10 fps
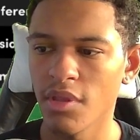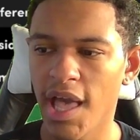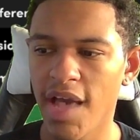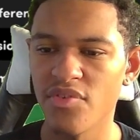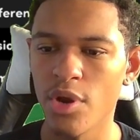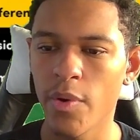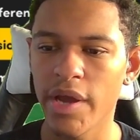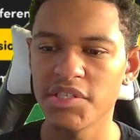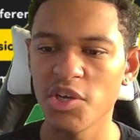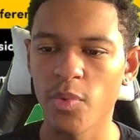I have no
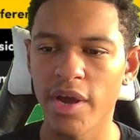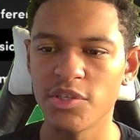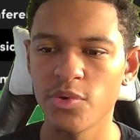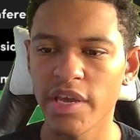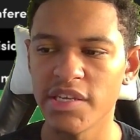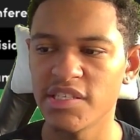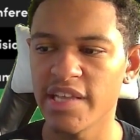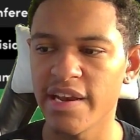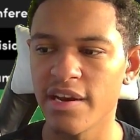idea why 2K set